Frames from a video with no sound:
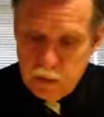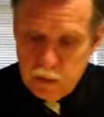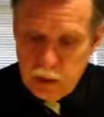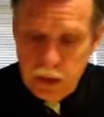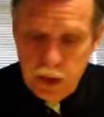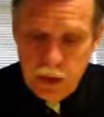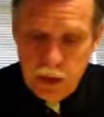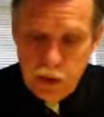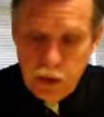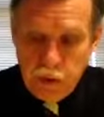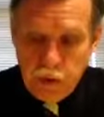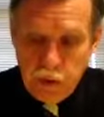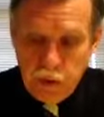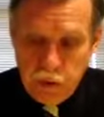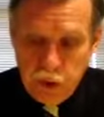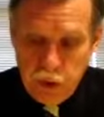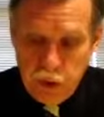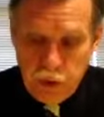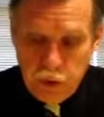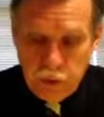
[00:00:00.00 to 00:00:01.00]
an entity
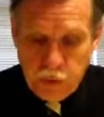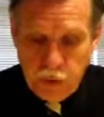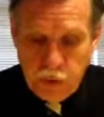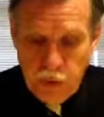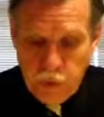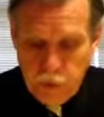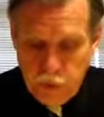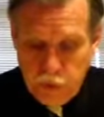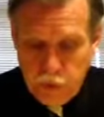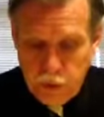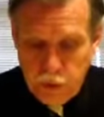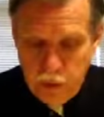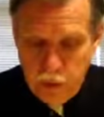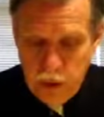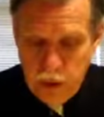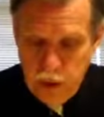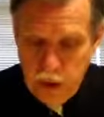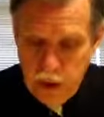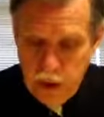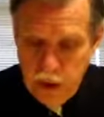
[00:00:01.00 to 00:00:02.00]
controlled for
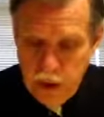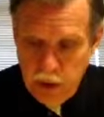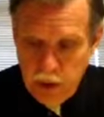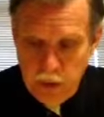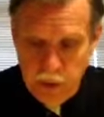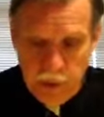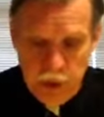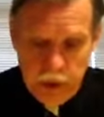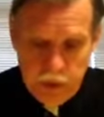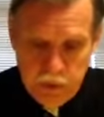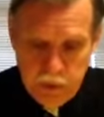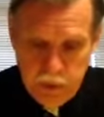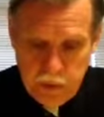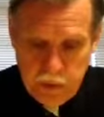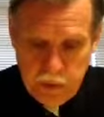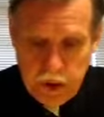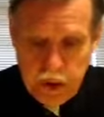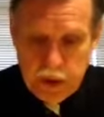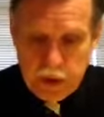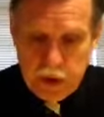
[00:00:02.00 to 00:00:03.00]
the rest of the
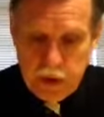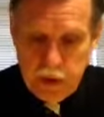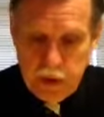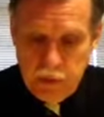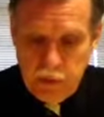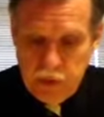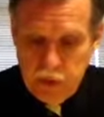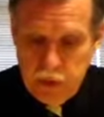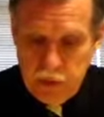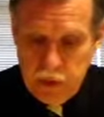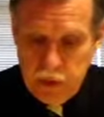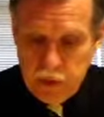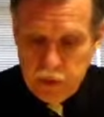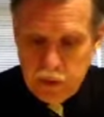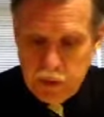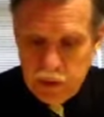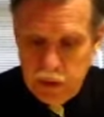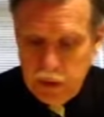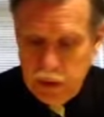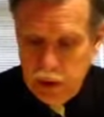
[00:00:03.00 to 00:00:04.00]
1950s
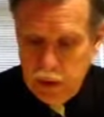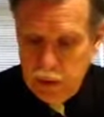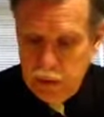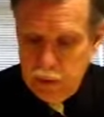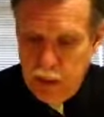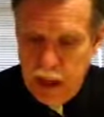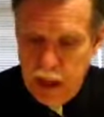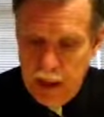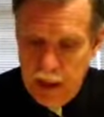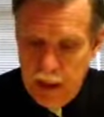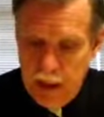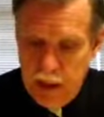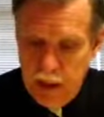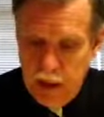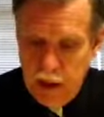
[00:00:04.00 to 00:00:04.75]
by